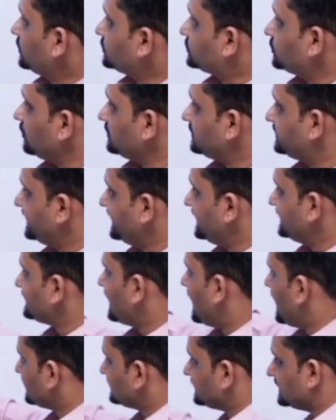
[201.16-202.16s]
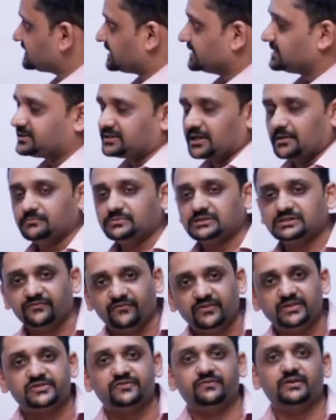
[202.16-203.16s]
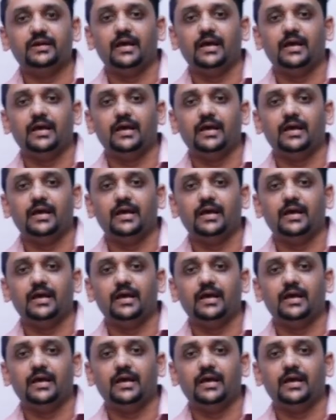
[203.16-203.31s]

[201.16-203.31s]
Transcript: So these are the systems which we